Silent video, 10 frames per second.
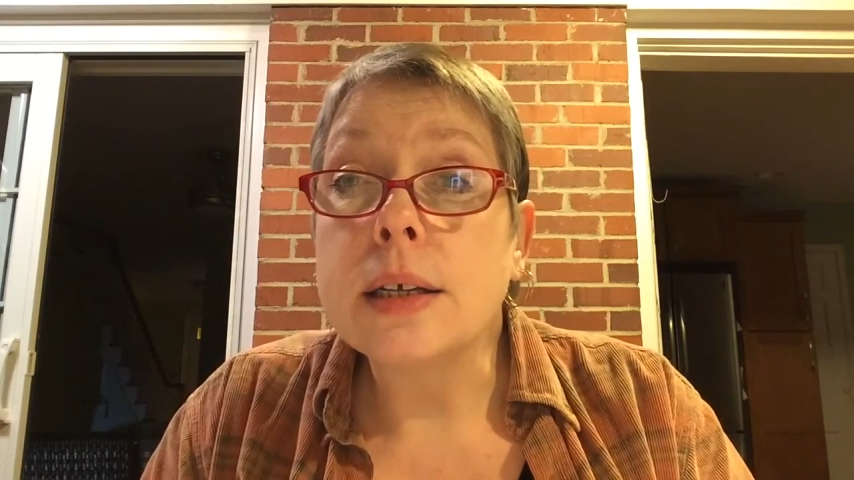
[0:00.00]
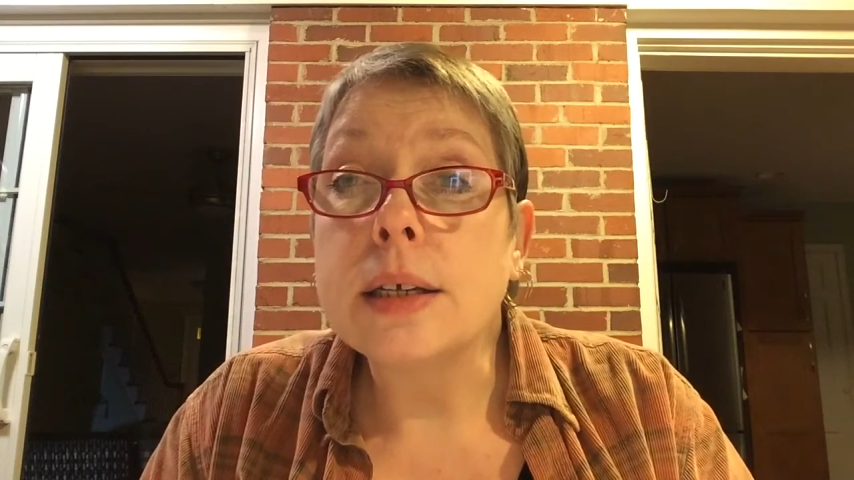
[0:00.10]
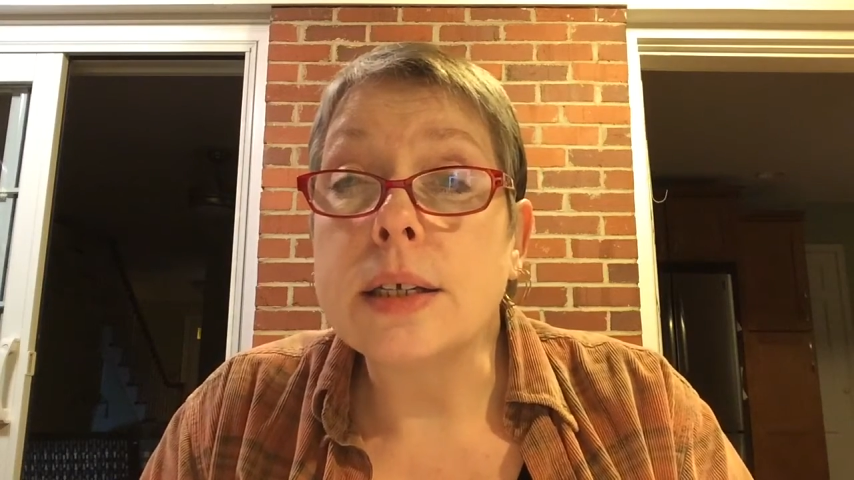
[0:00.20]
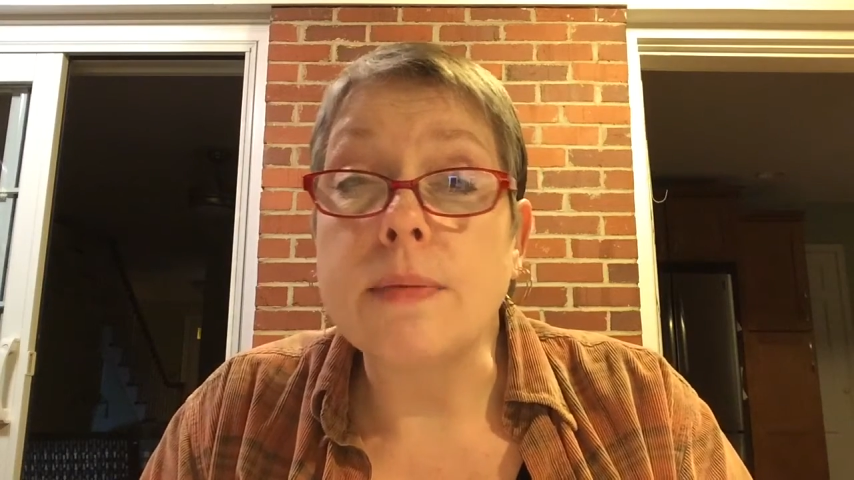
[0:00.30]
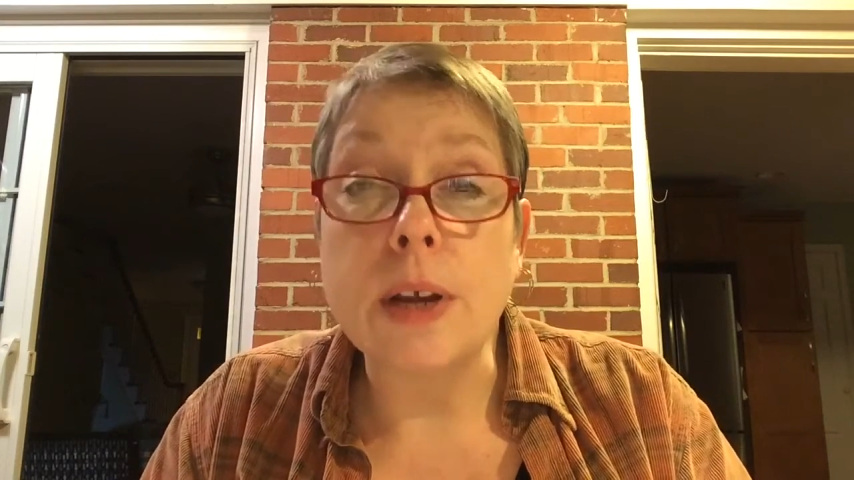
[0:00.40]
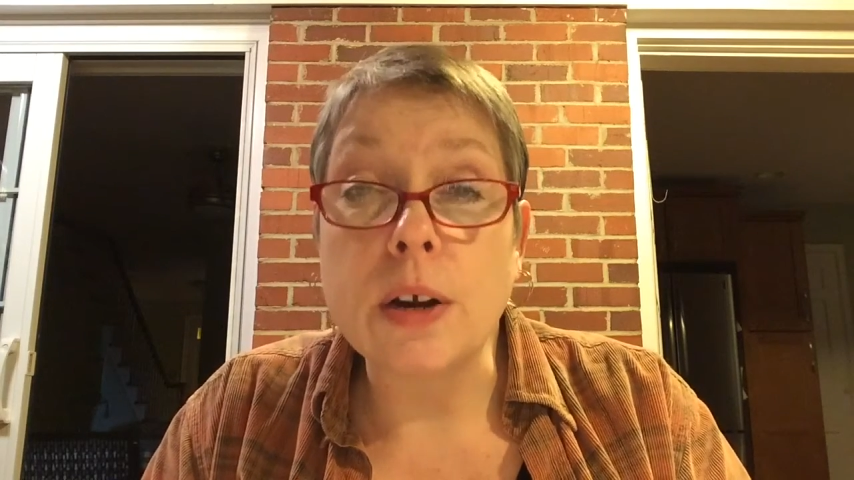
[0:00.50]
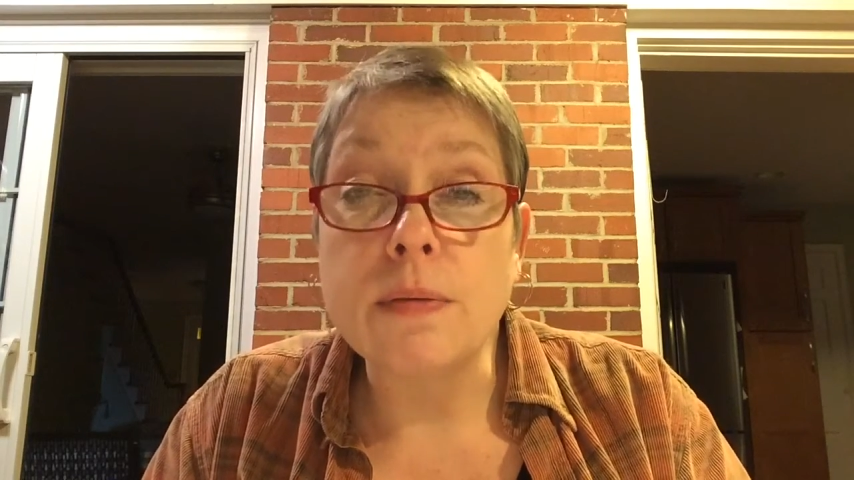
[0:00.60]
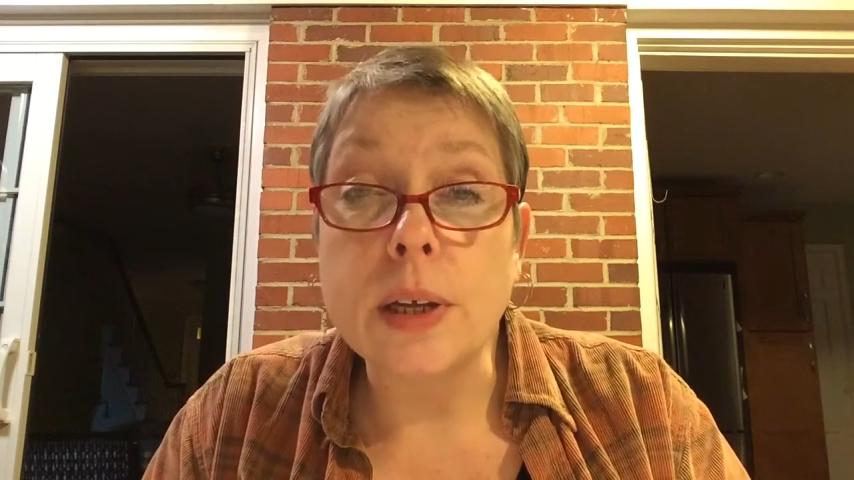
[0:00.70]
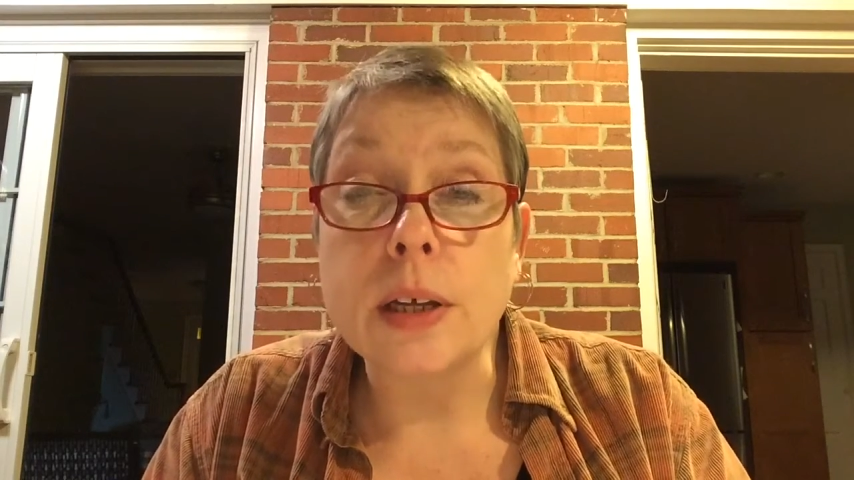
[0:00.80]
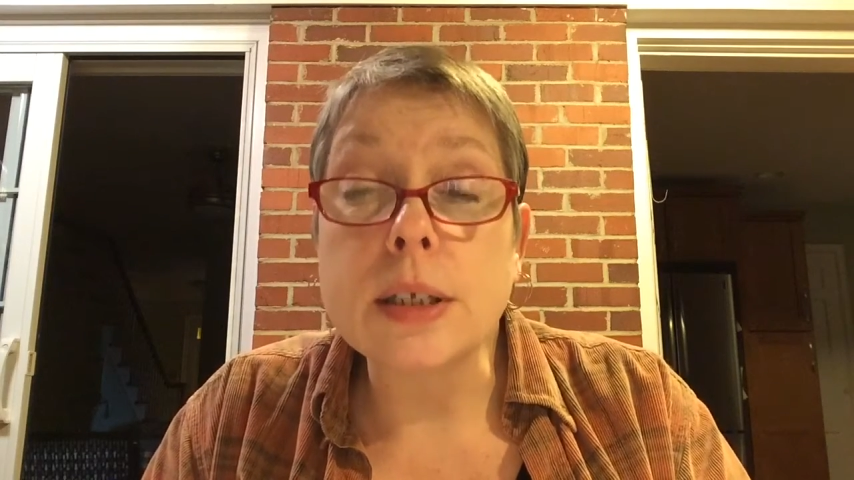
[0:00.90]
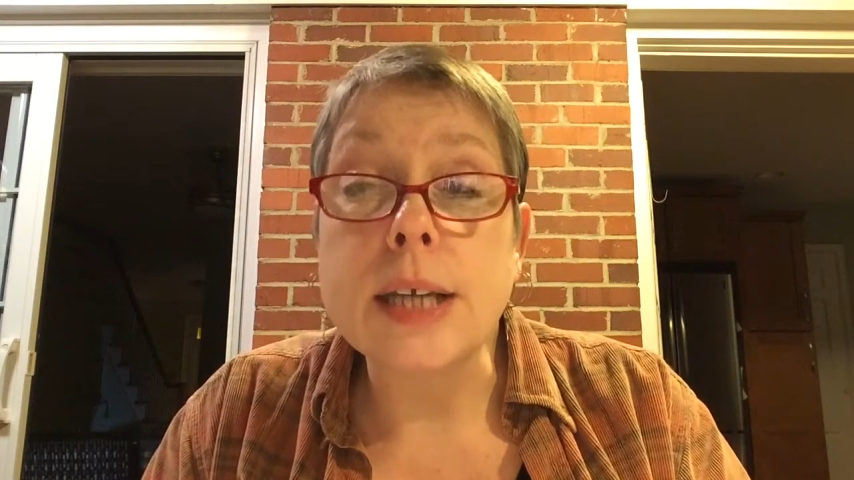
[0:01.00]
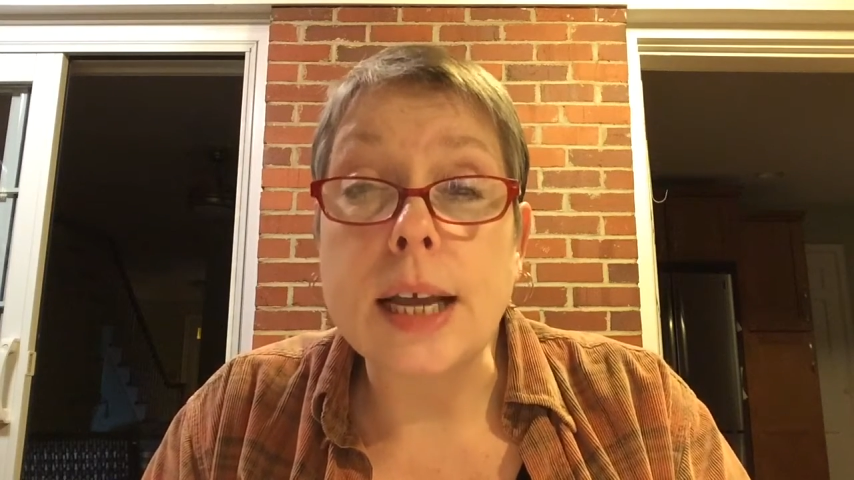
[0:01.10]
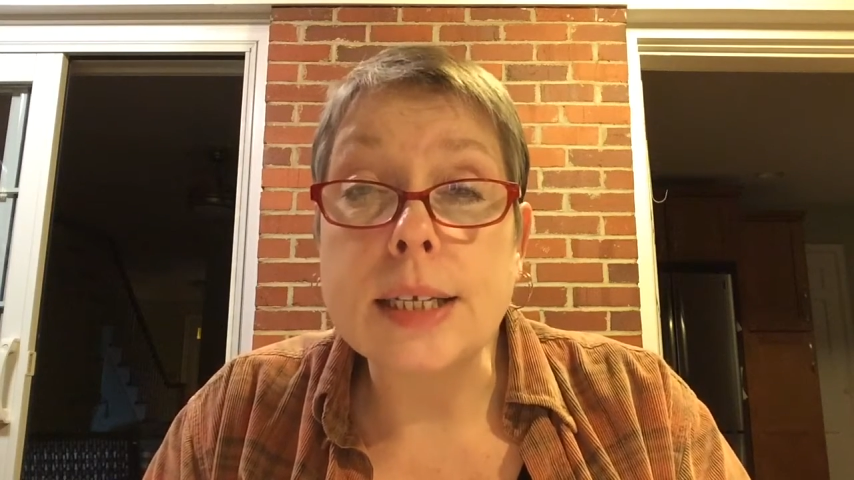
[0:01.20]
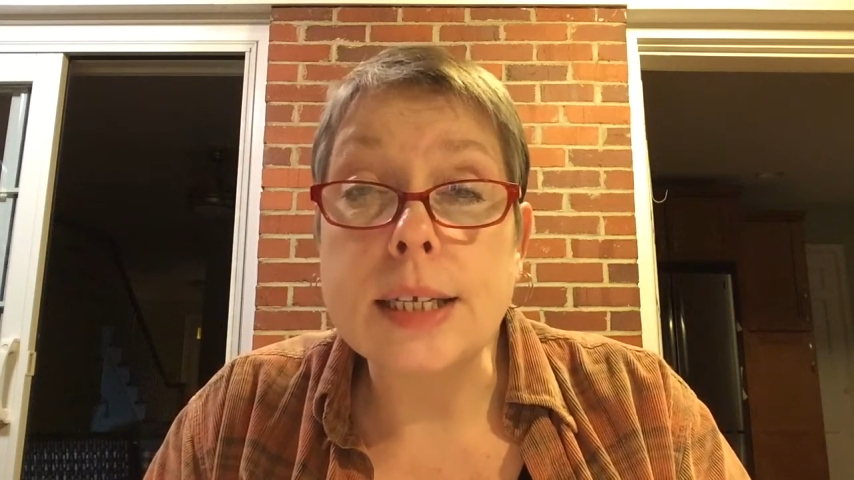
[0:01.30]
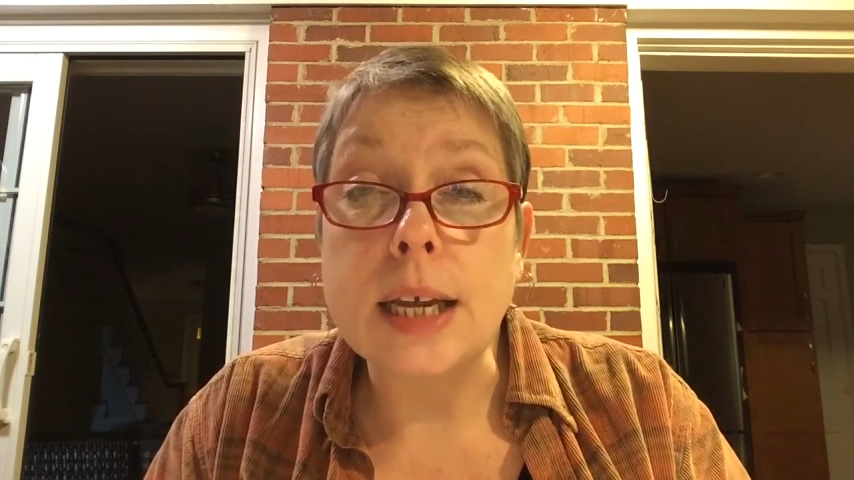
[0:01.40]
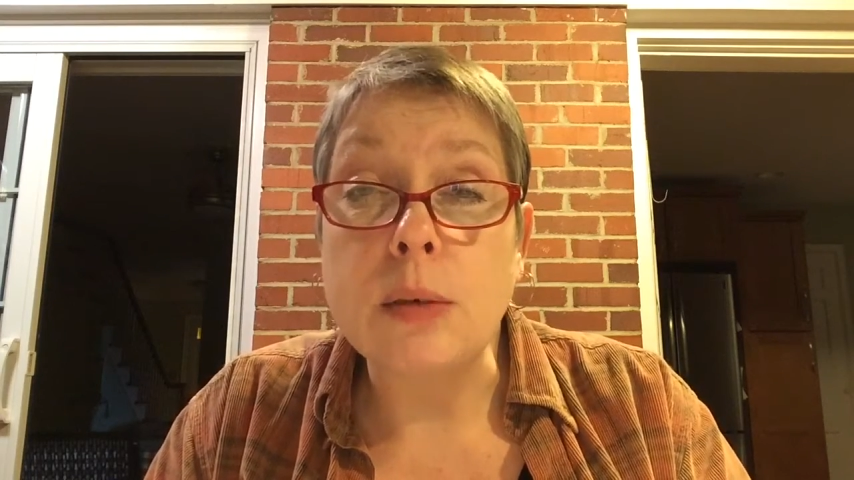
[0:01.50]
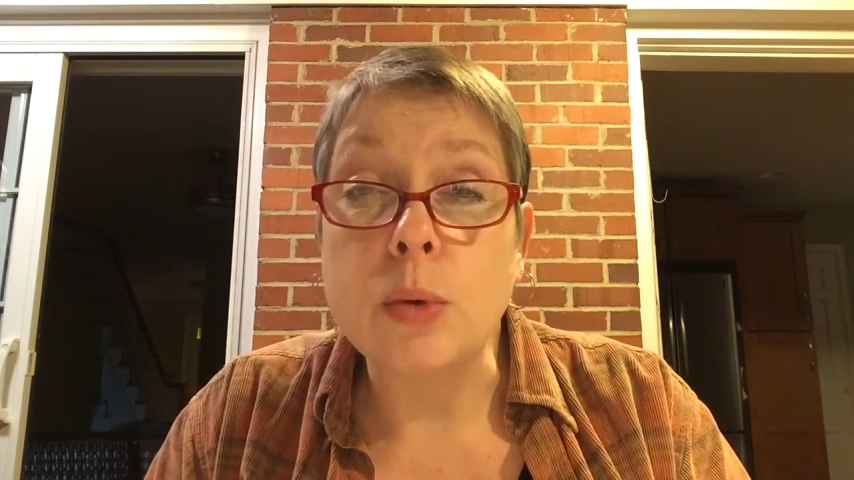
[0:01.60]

Sevierville, Tennessee,